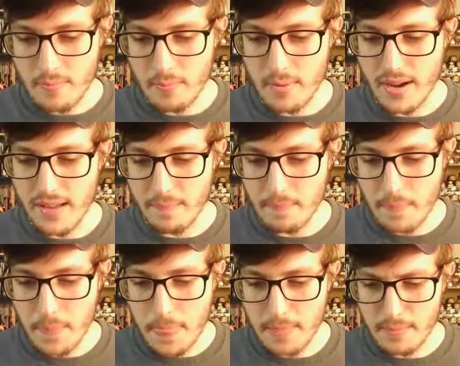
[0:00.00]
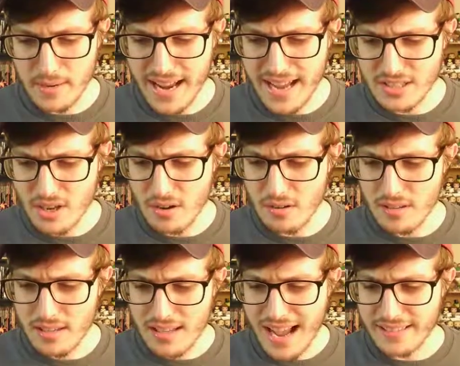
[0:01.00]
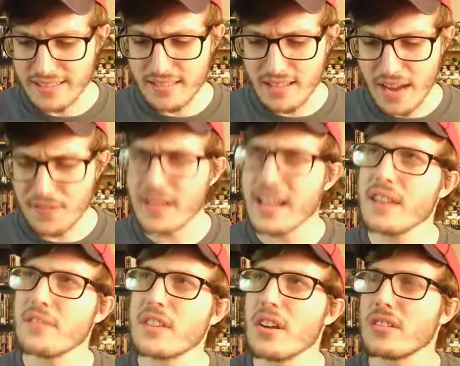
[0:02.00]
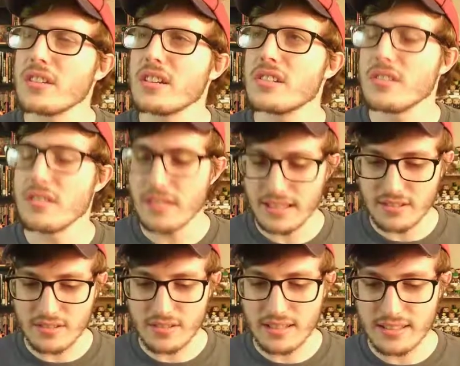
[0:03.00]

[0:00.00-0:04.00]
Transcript: But yeah, so I forget if the other issue it's